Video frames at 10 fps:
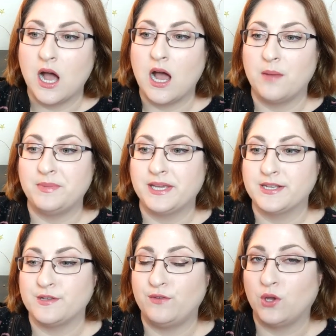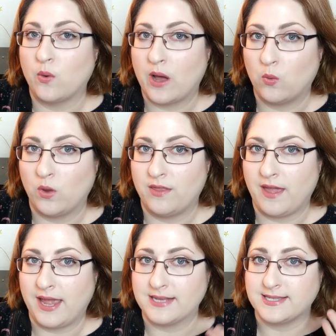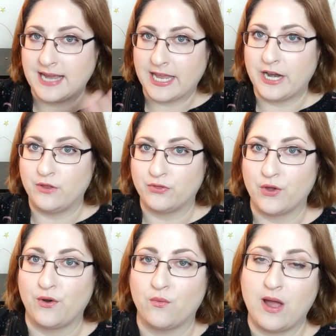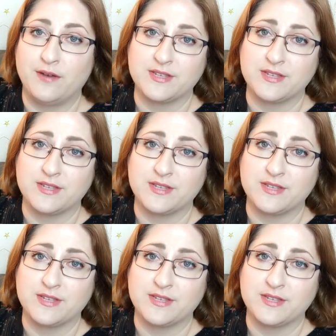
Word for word: Uh, because if you go out with a second and third round